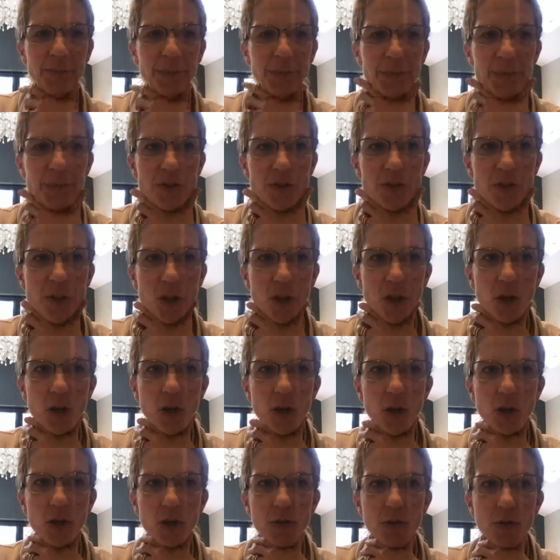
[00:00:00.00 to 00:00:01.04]
So
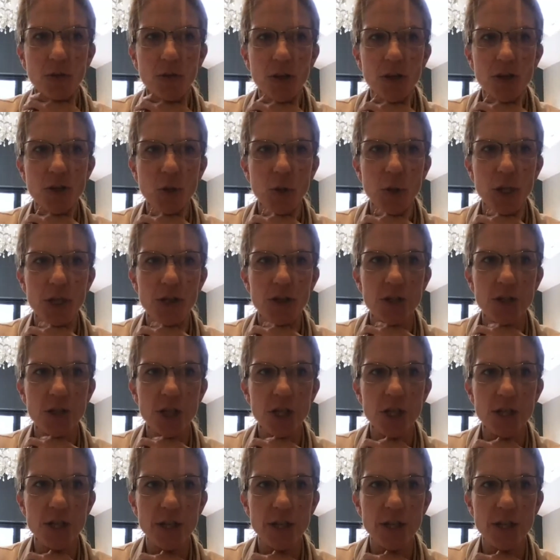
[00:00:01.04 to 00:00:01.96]
the first question is,